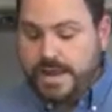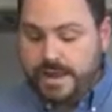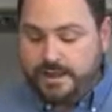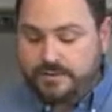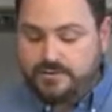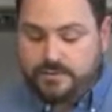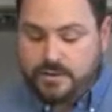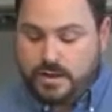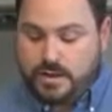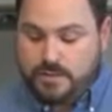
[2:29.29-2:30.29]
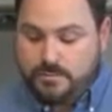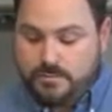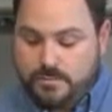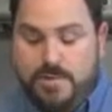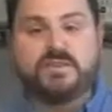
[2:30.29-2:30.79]

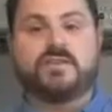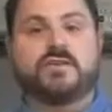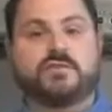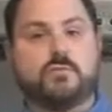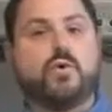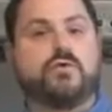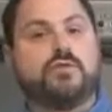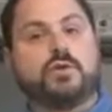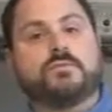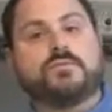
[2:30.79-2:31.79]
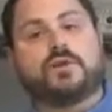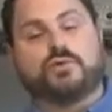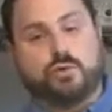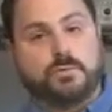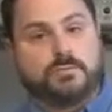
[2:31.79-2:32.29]
means that there's more room for it
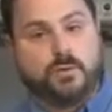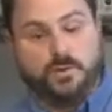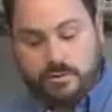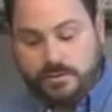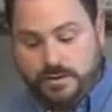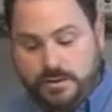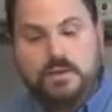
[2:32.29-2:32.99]
to absorb